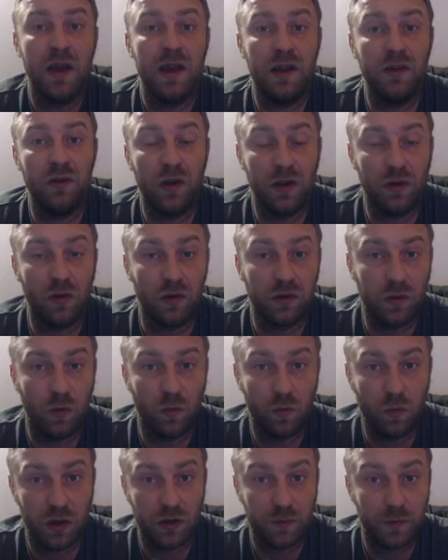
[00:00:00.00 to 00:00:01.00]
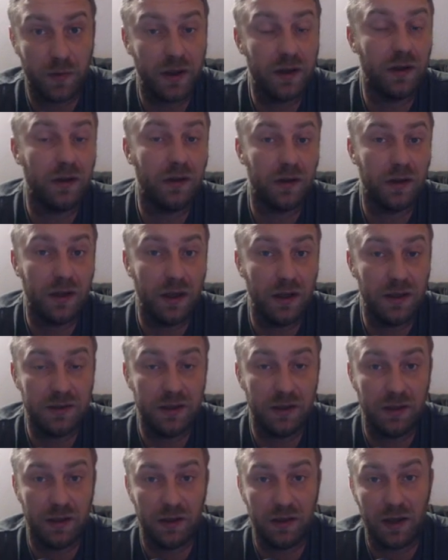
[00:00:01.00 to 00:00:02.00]
And you can also watch my King's
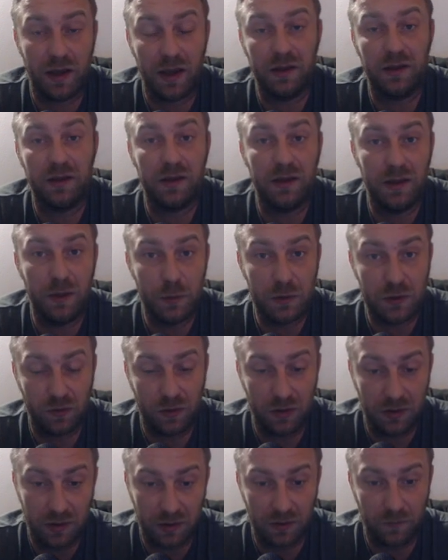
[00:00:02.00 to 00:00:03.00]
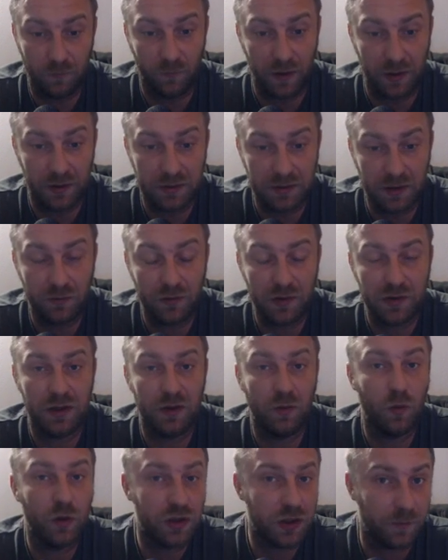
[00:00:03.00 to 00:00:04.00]
Indian and Nimzo-Indian defense series,
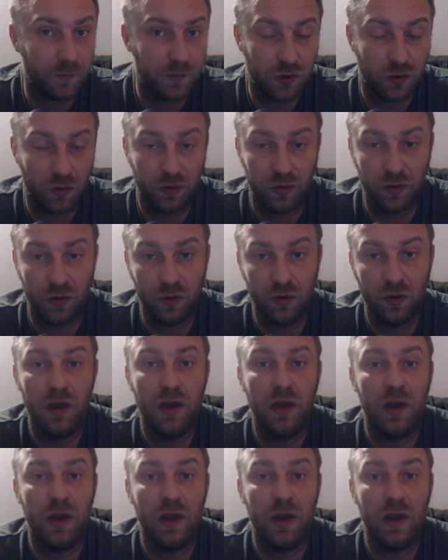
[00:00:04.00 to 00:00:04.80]
in which I'm showing you